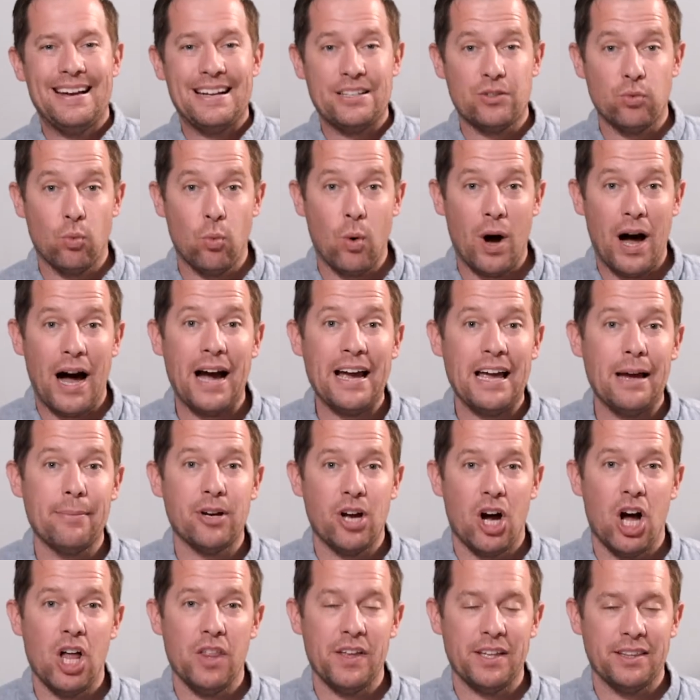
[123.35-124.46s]
It's why I'm
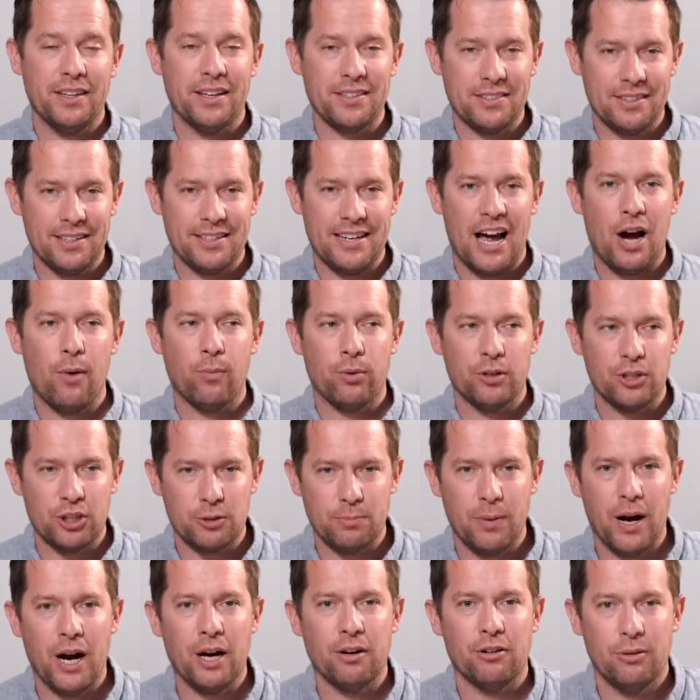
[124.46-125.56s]
calling this the downward
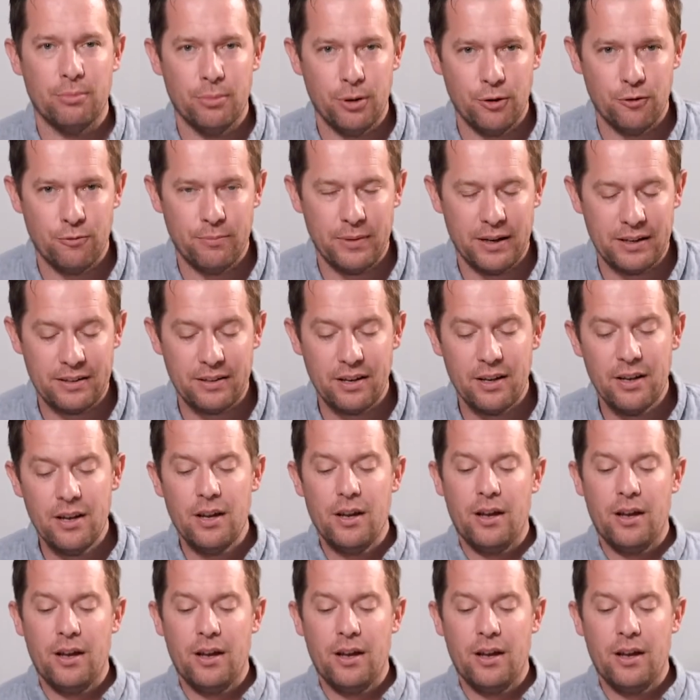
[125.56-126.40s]
spiral movement.